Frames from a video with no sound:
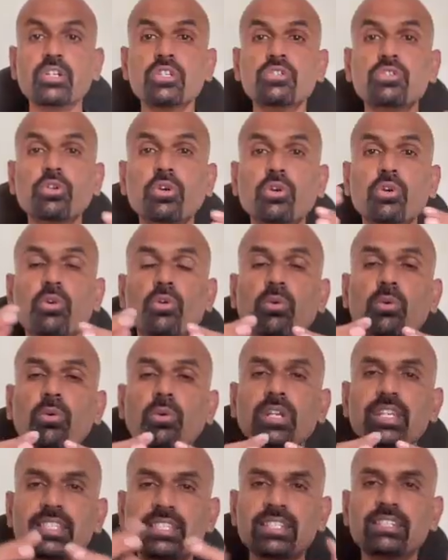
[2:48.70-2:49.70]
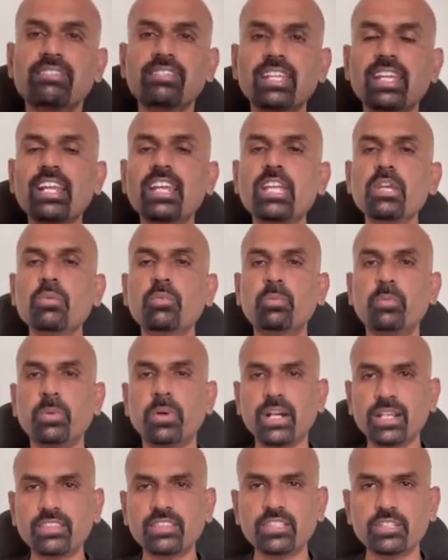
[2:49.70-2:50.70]
So is it really
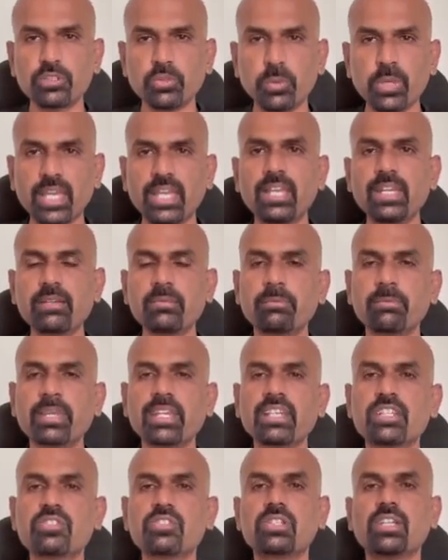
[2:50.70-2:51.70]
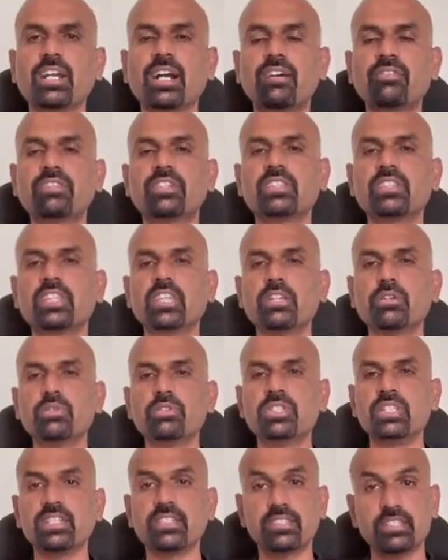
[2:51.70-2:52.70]
worth doing PhD after the U
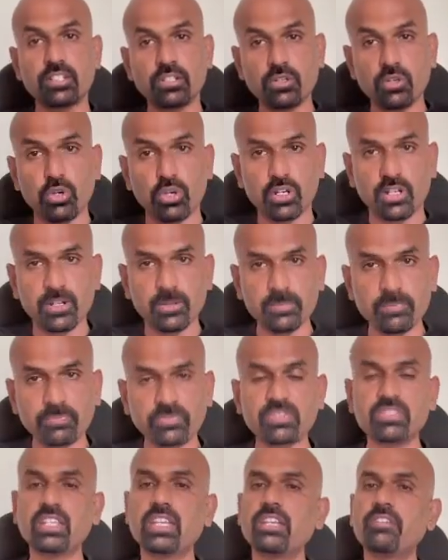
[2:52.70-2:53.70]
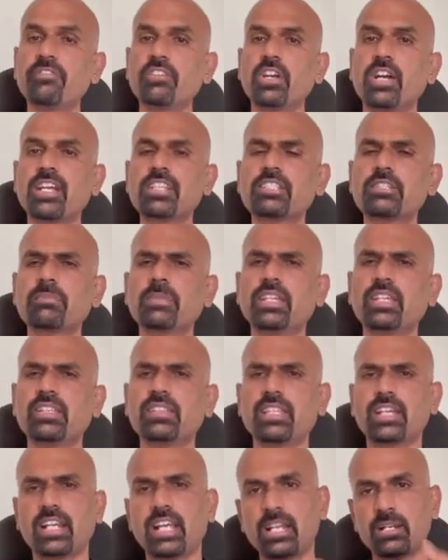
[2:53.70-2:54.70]
G? Is it good? See, if you ask me,
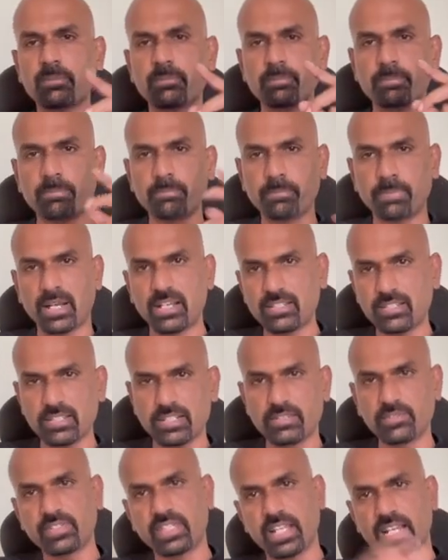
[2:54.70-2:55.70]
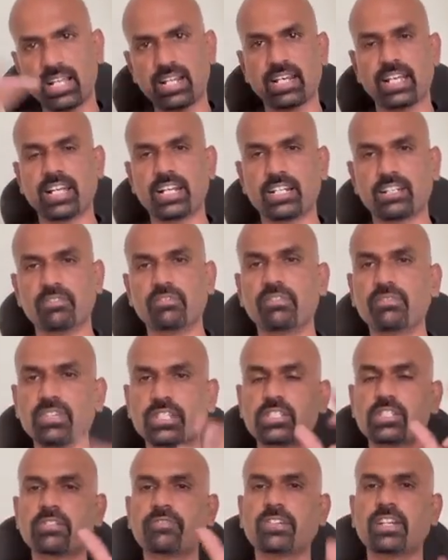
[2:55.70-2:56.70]
there are positive, there are negative.
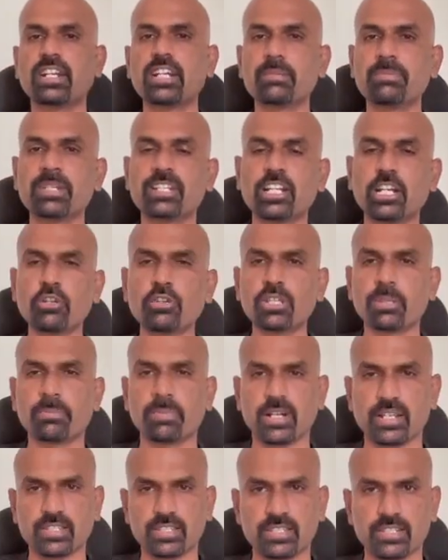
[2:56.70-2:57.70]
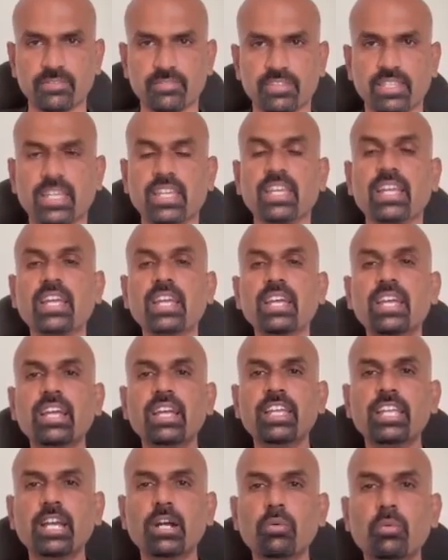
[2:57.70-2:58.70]
First of all, let me tell you the positive thing.
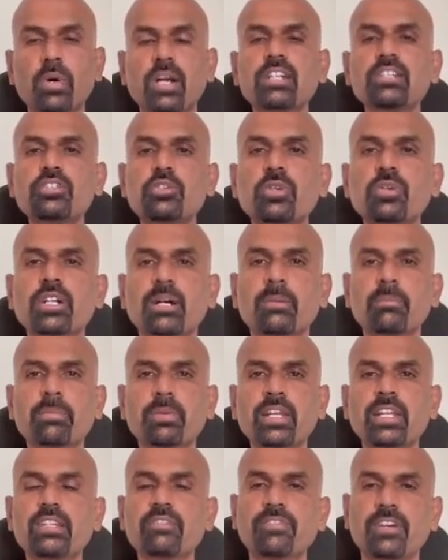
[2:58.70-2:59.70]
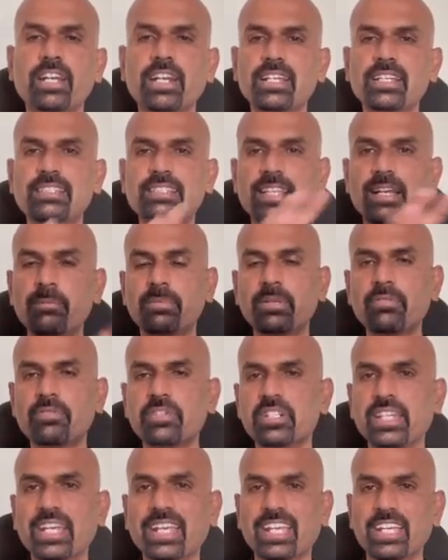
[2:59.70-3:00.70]
Yeah, once you complete, for example, if you
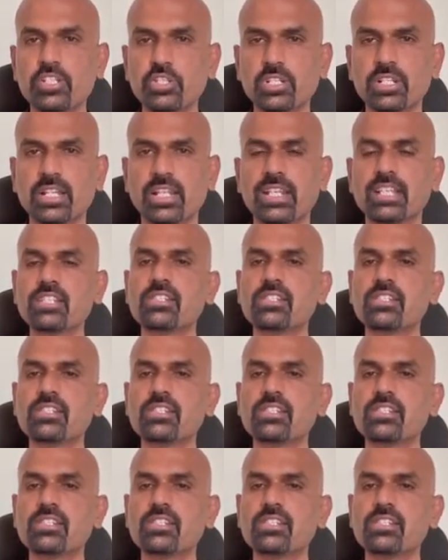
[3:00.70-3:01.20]
take engineering